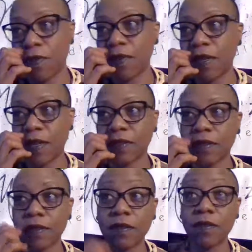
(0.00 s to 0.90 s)
And I
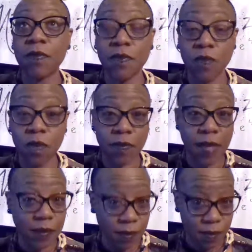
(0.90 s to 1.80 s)
saw the open room.
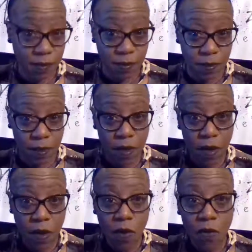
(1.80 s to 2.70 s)
That's the
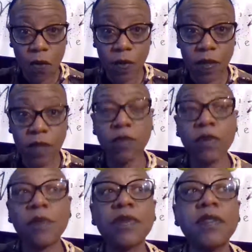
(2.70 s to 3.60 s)
room where they're
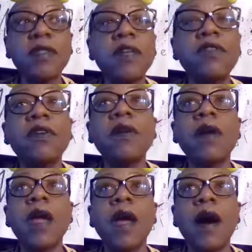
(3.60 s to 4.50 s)
doing the procedure.
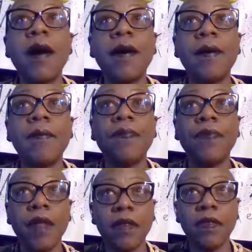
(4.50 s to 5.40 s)

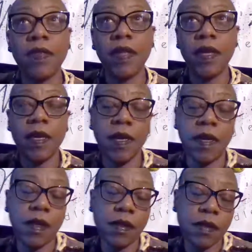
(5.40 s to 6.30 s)

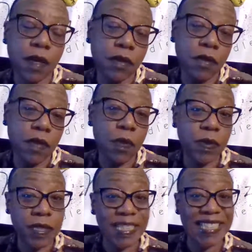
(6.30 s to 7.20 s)
The doctor that
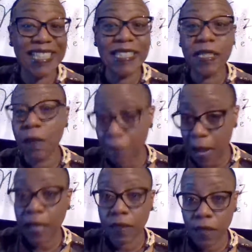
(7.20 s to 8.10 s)
was assisting
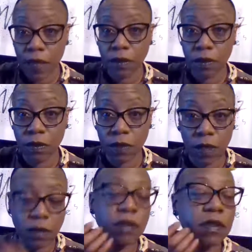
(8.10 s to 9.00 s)
my doctor,
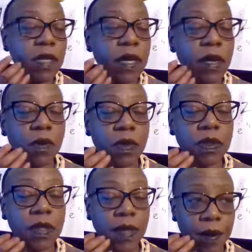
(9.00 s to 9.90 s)
Dr. C,
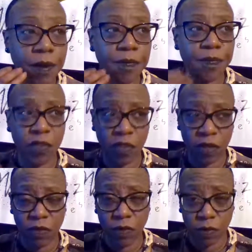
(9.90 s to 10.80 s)
was there. She
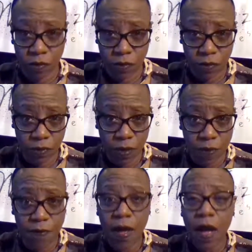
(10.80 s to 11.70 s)
introduced herself.